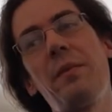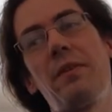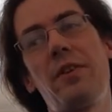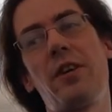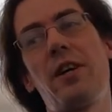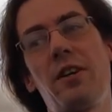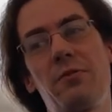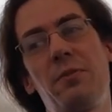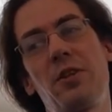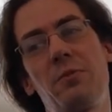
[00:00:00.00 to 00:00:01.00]
I think you'll get
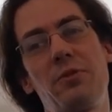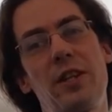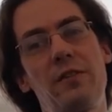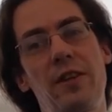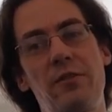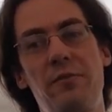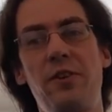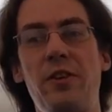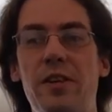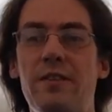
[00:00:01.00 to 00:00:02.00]
much more satisfaction for
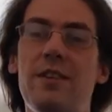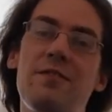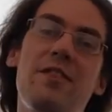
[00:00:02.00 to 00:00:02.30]
doing it yourself,